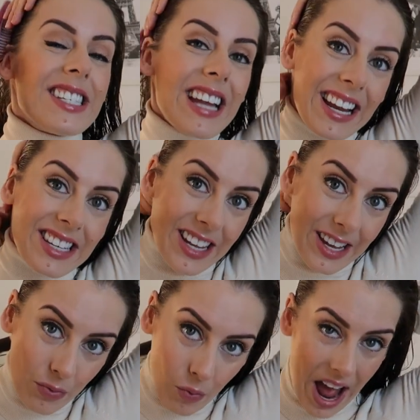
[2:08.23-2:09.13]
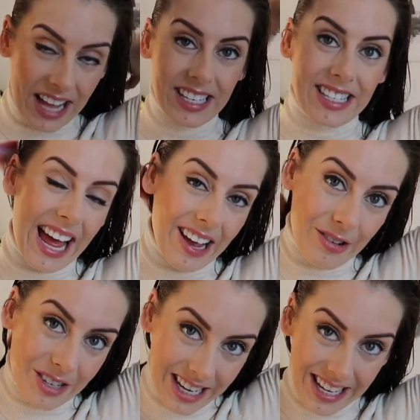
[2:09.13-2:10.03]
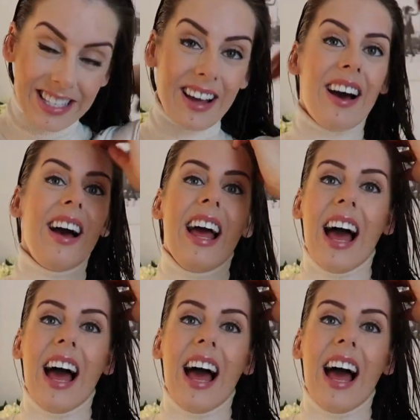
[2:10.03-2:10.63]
standard wet tangle teaser,